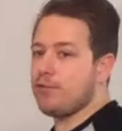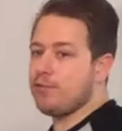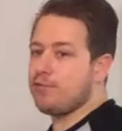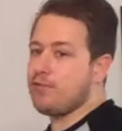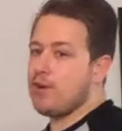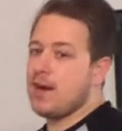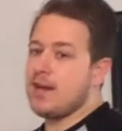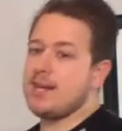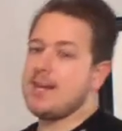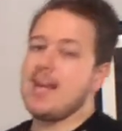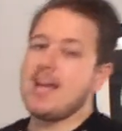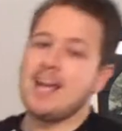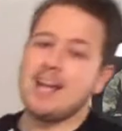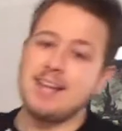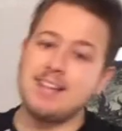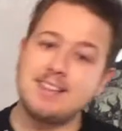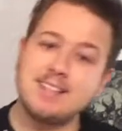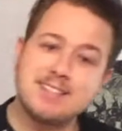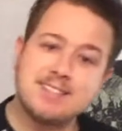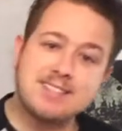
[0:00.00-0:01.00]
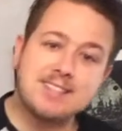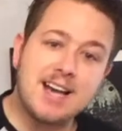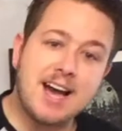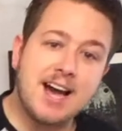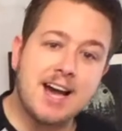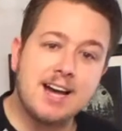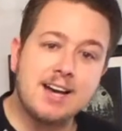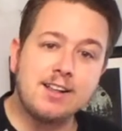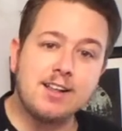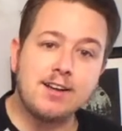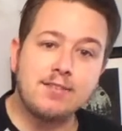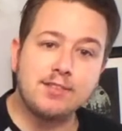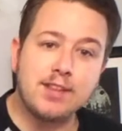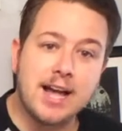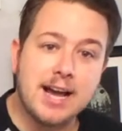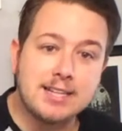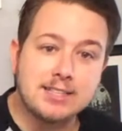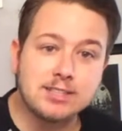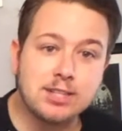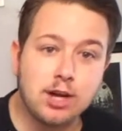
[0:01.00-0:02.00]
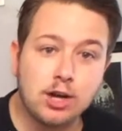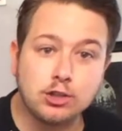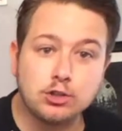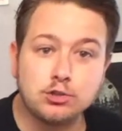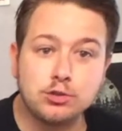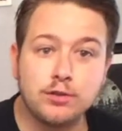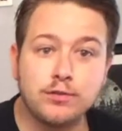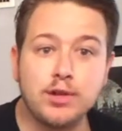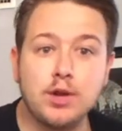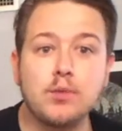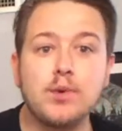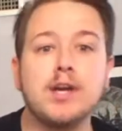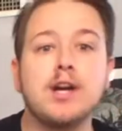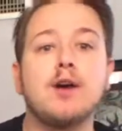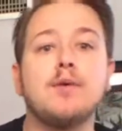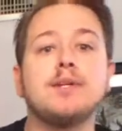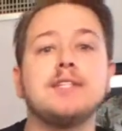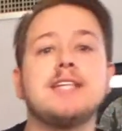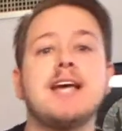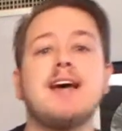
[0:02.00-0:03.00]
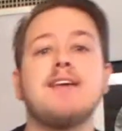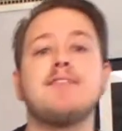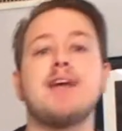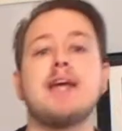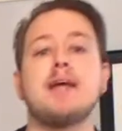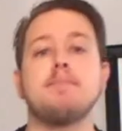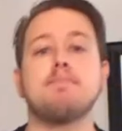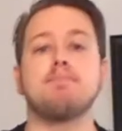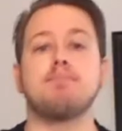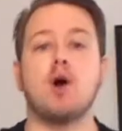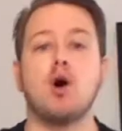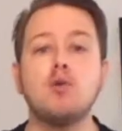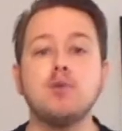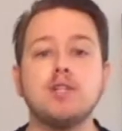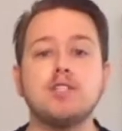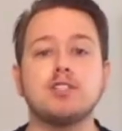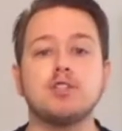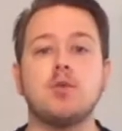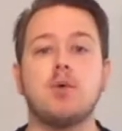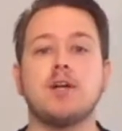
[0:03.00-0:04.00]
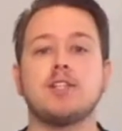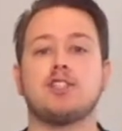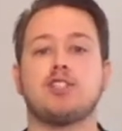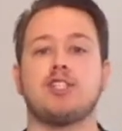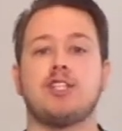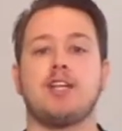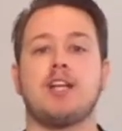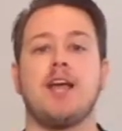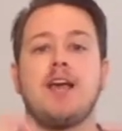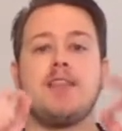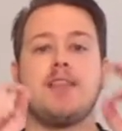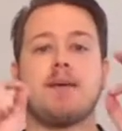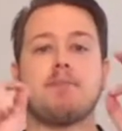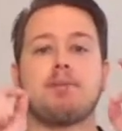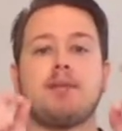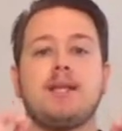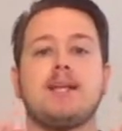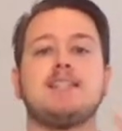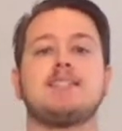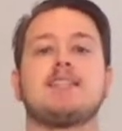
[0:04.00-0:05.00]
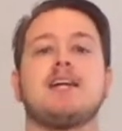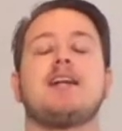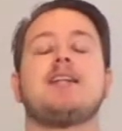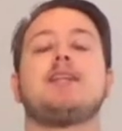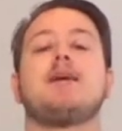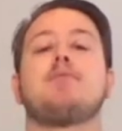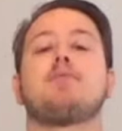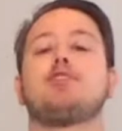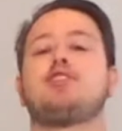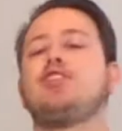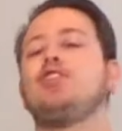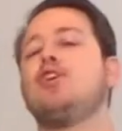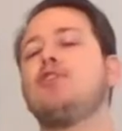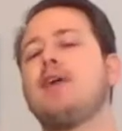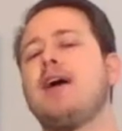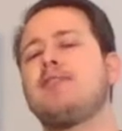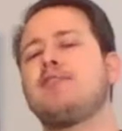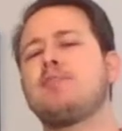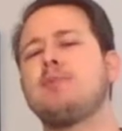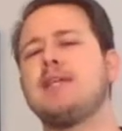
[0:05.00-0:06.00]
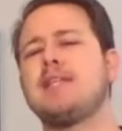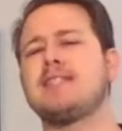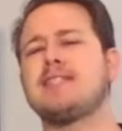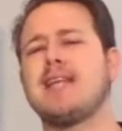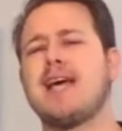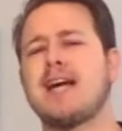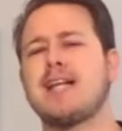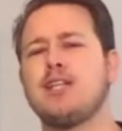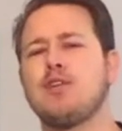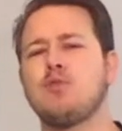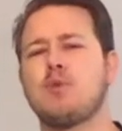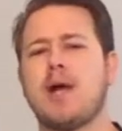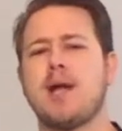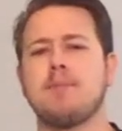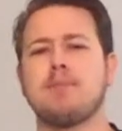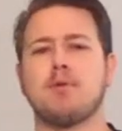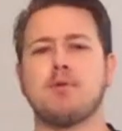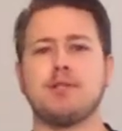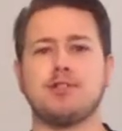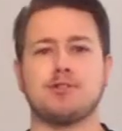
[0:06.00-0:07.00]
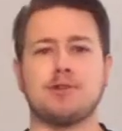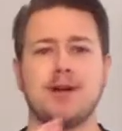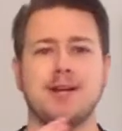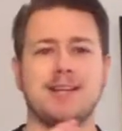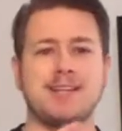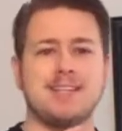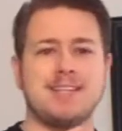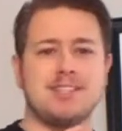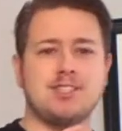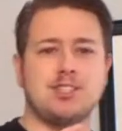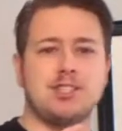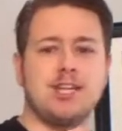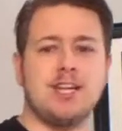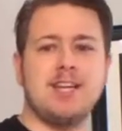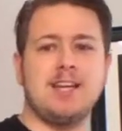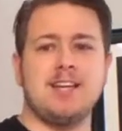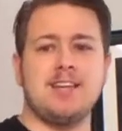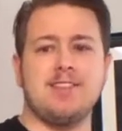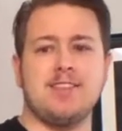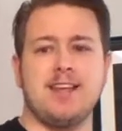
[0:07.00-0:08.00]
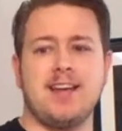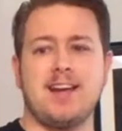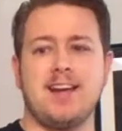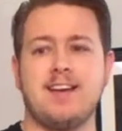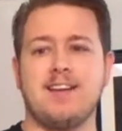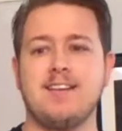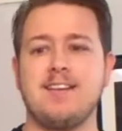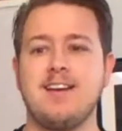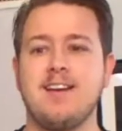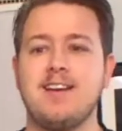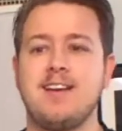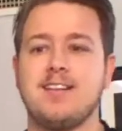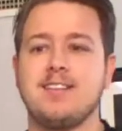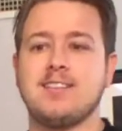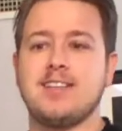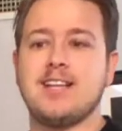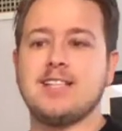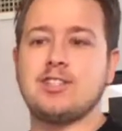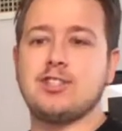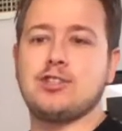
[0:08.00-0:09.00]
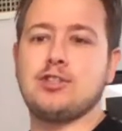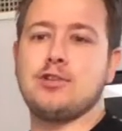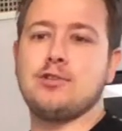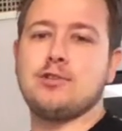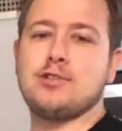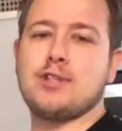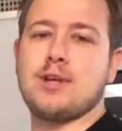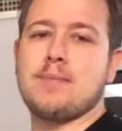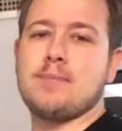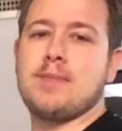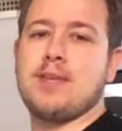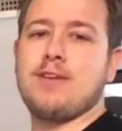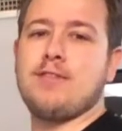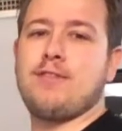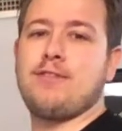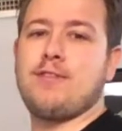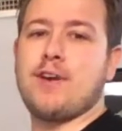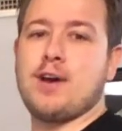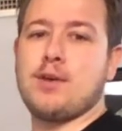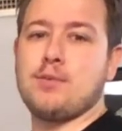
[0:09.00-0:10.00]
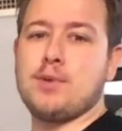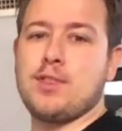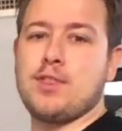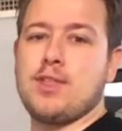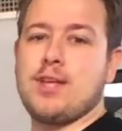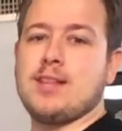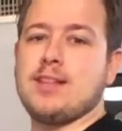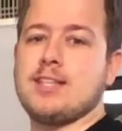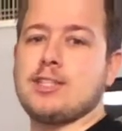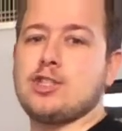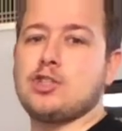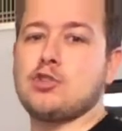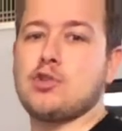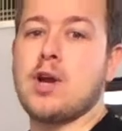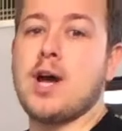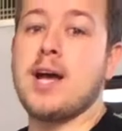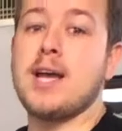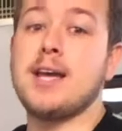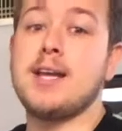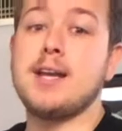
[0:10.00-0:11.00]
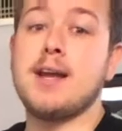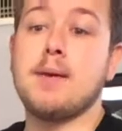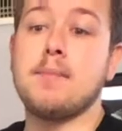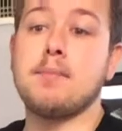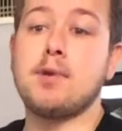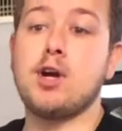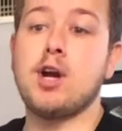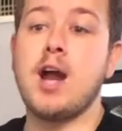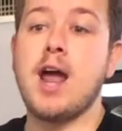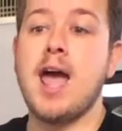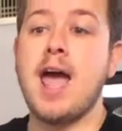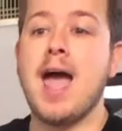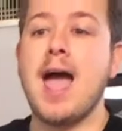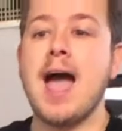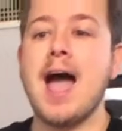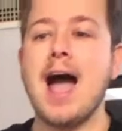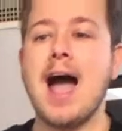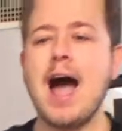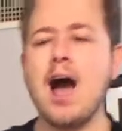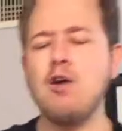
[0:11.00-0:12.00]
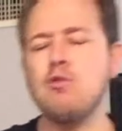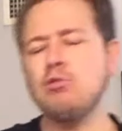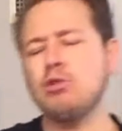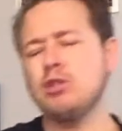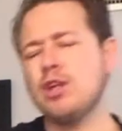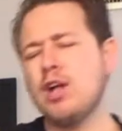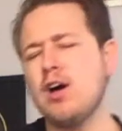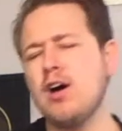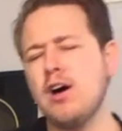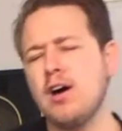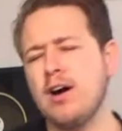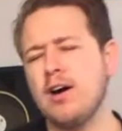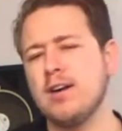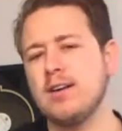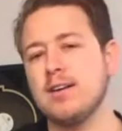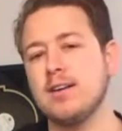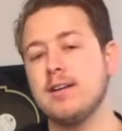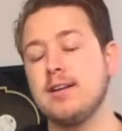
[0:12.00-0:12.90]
fun, in the style of Last Call Trivia, we always have a bonus question that plays on numbers. You don't have to be exactly right, but we try to get you in there. Let's do something fun with it. Let's try a number. How long,